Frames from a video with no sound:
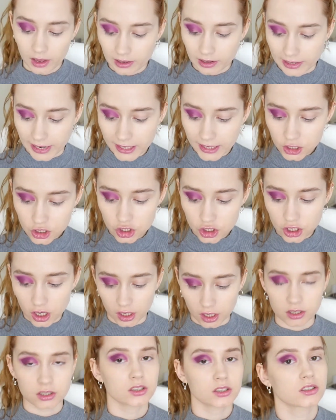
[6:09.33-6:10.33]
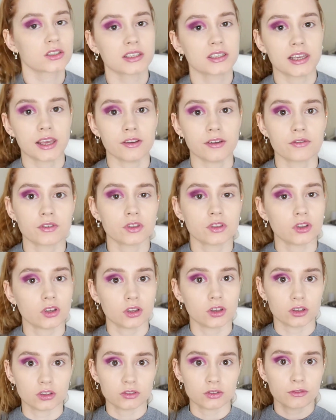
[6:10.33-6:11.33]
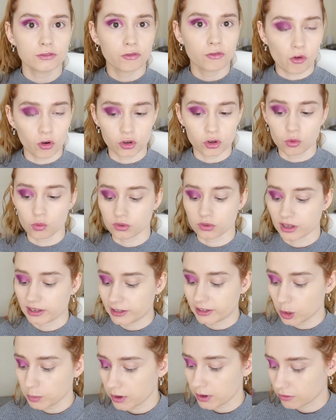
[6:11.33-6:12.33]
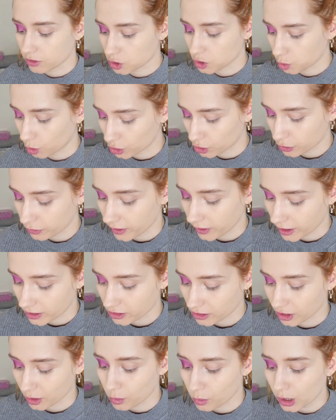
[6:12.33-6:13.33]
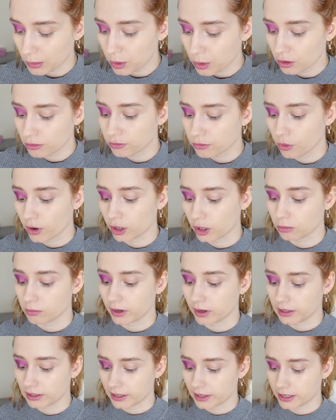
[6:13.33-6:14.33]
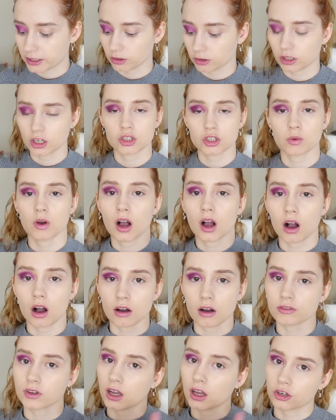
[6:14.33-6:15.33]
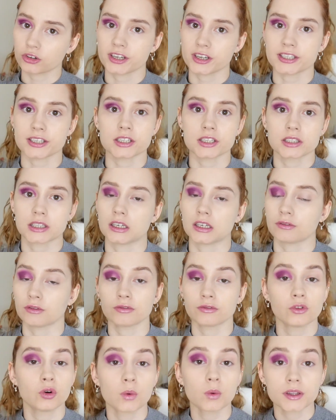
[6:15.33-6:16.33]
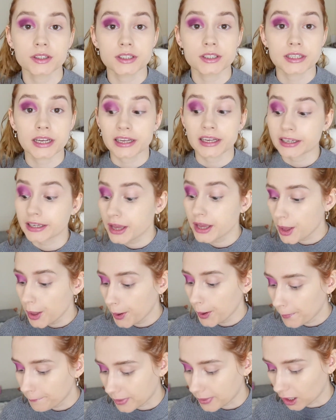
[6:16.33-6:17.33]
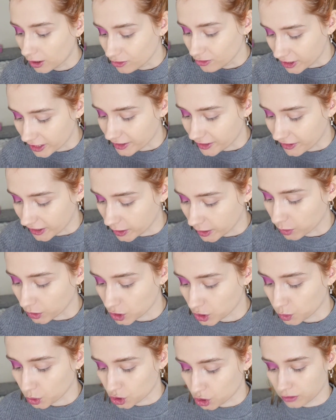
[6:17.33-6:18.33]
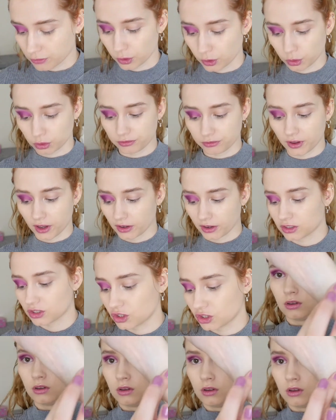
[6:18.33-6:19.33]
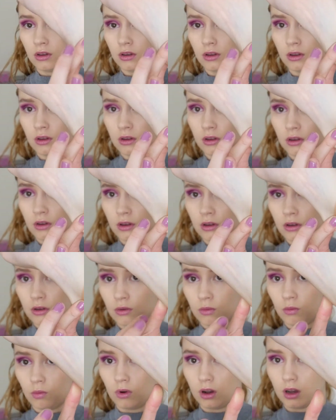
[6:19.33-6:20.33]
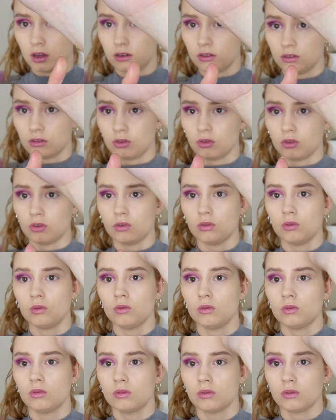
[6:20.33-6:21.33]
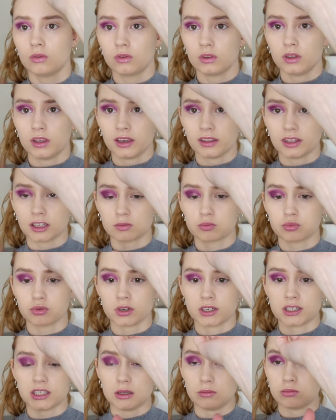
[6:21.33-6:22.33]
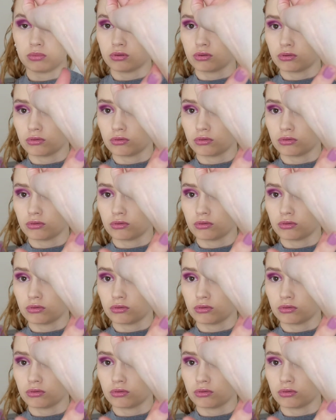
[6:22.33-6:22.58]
Let's just give the foils a little bit of a swatch first, because I want to put a foil on my lid. I'm going to do a half cut crease instead of a full one today, but I really, really want to swatch the foils first. One. Oh, yeah, that's pretty.